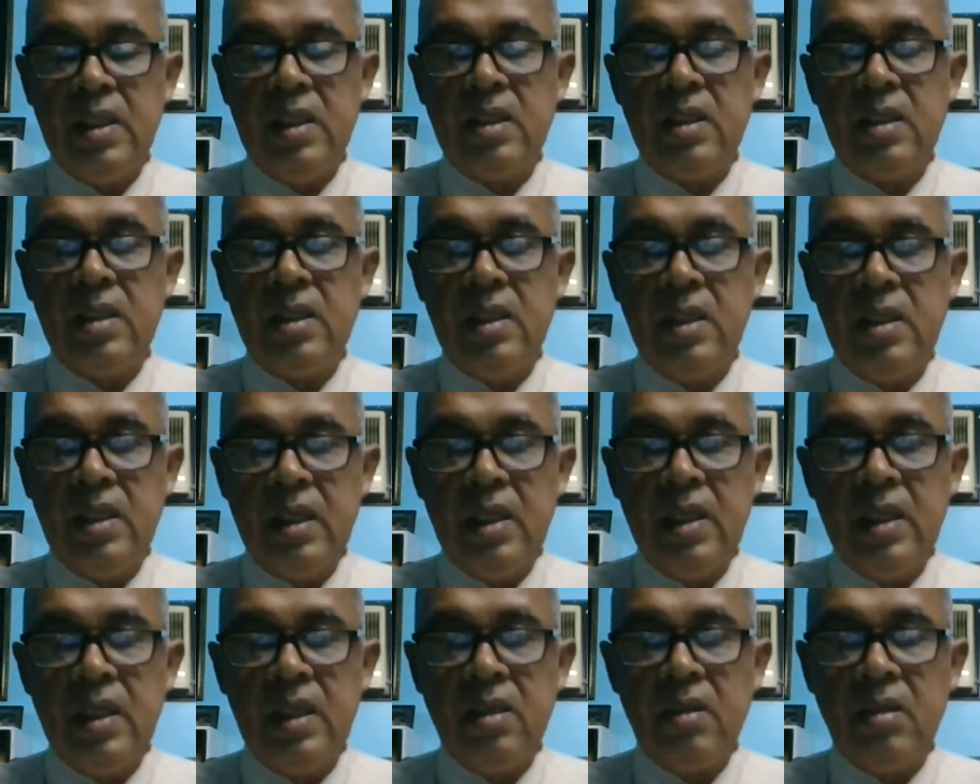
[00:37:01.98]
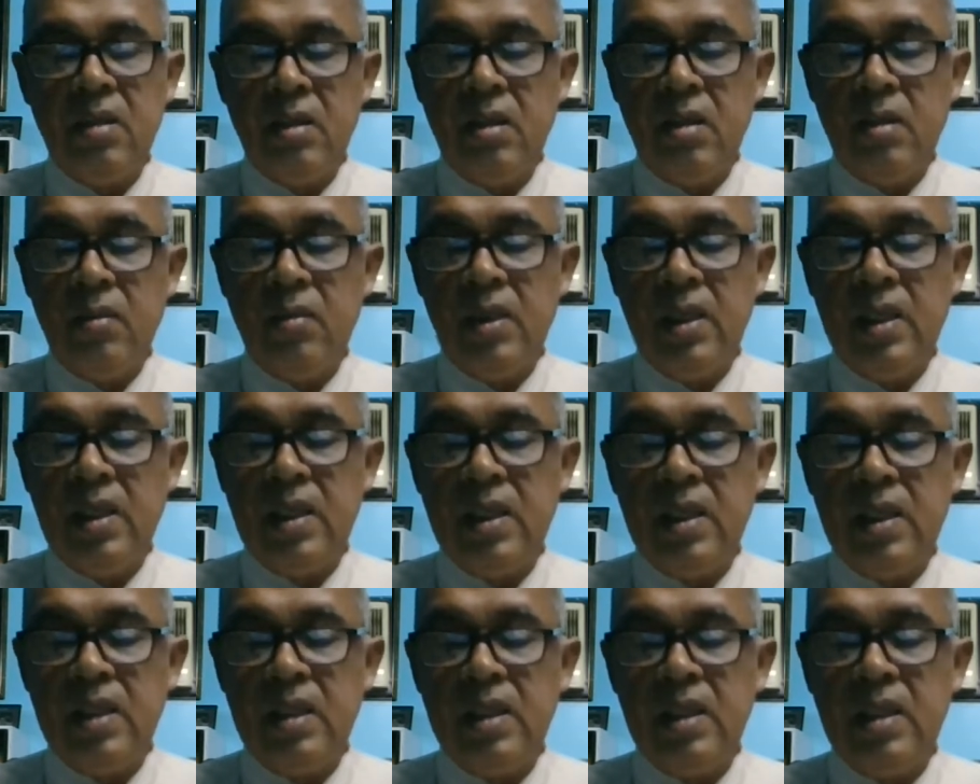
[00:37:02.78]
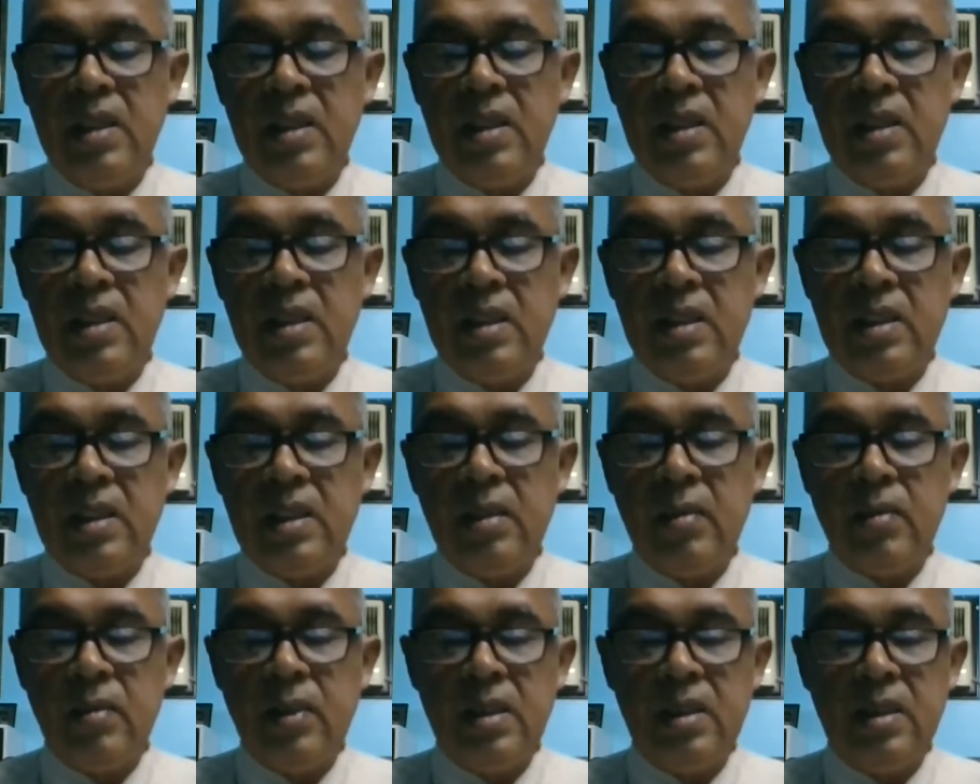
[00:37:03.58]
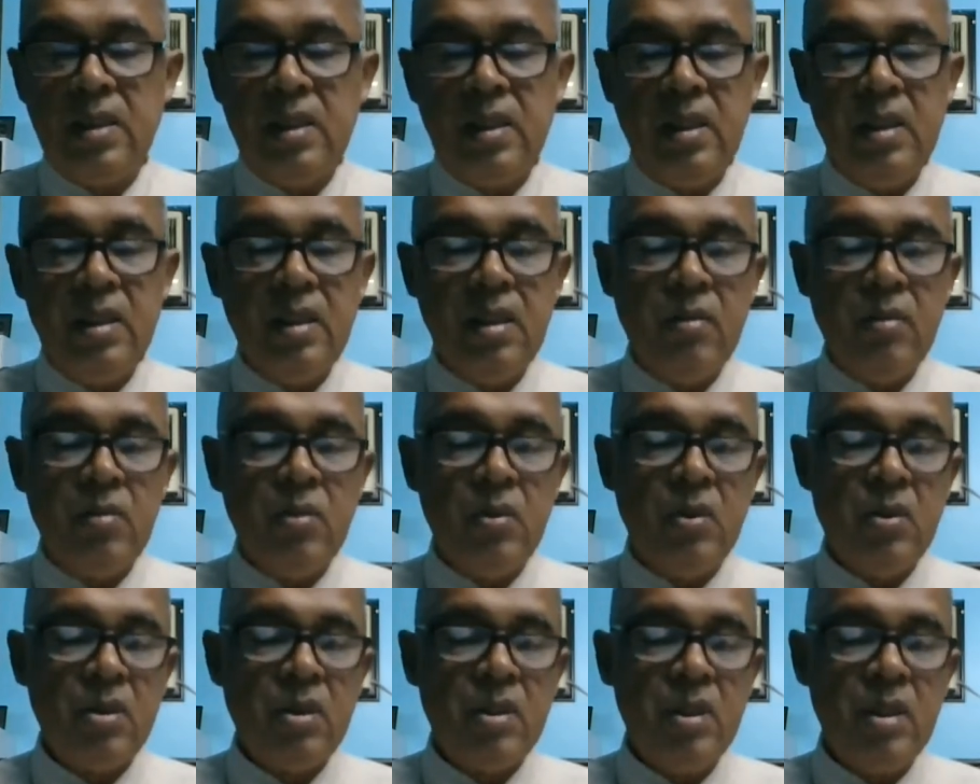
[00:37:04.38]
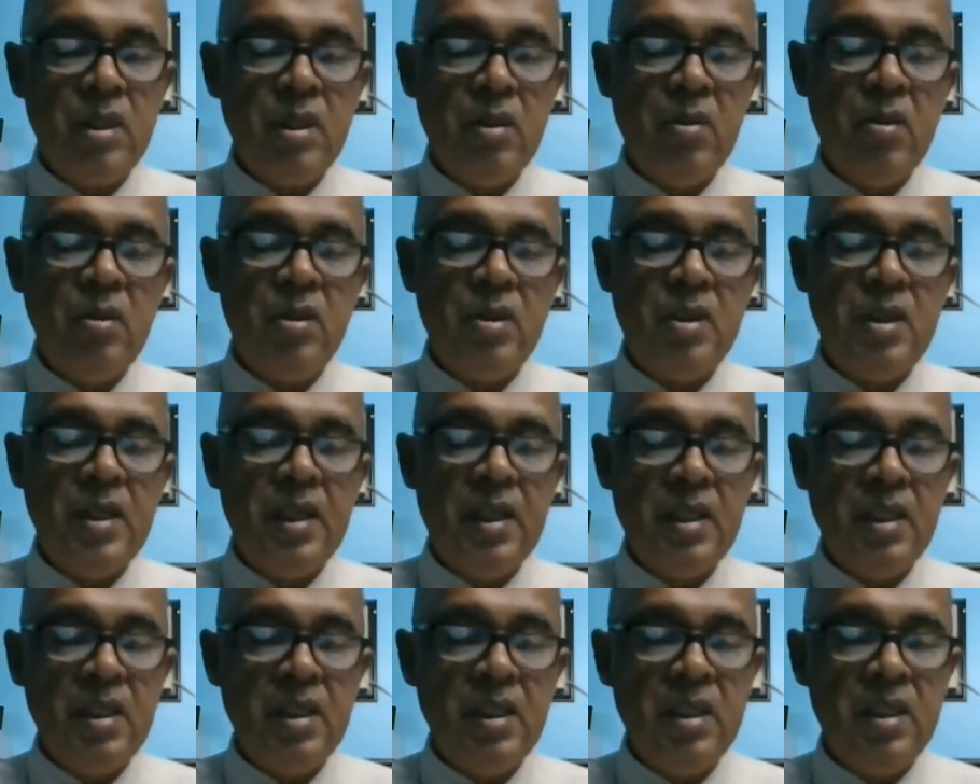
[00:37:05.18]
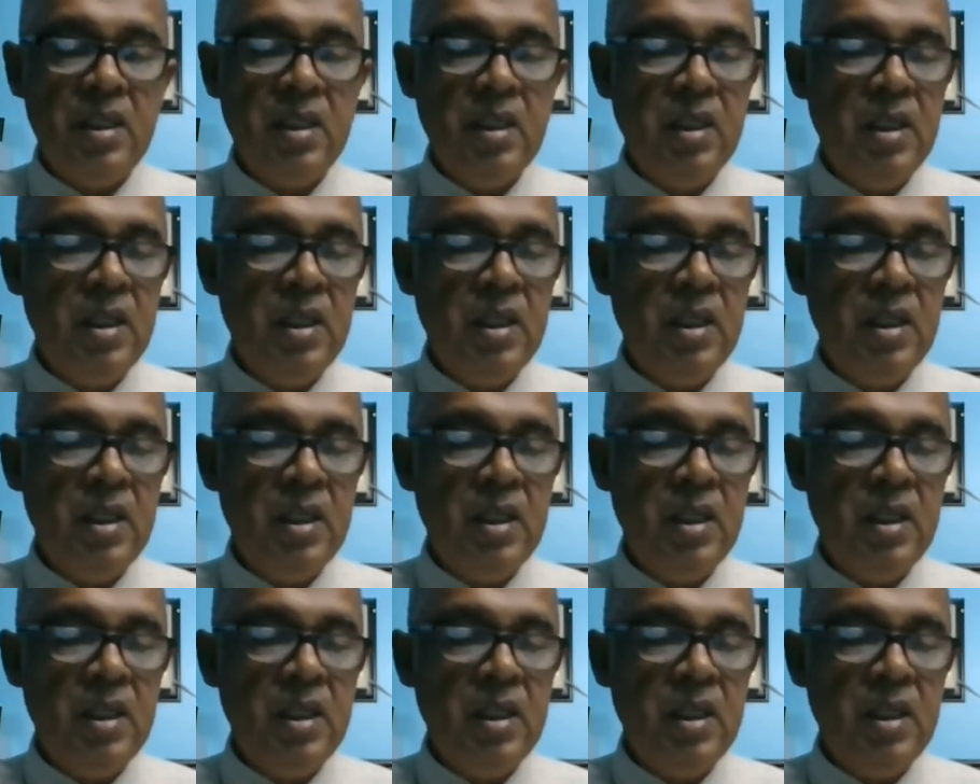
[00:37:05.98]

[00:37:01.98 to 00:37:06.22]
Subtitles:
incident or medication discrepancy reports. They will check it.